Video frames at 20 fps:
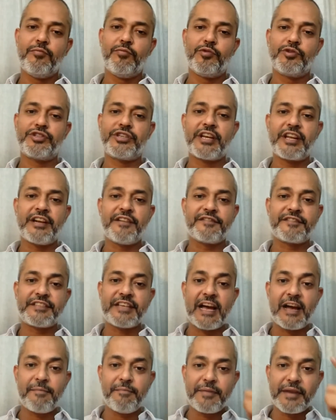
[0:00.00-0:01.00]
Musharraf
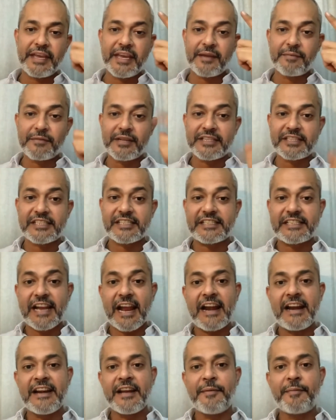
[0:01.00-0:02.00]
Saab became the
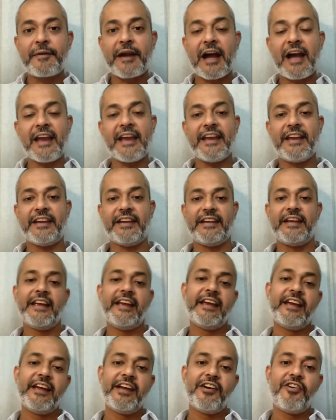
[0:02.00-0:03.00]
stand-up guy
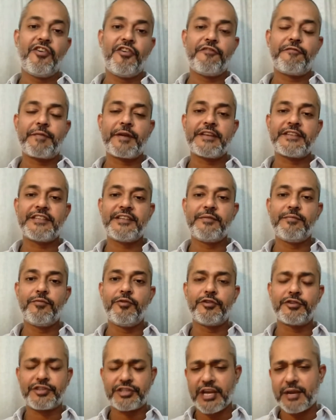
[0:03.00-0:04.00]
of President
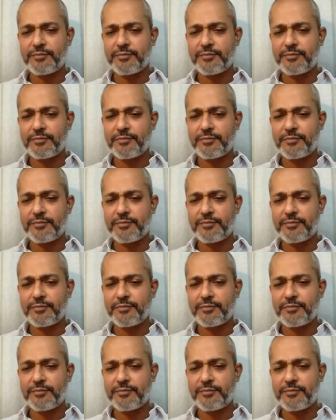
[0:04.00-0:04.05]
Bush.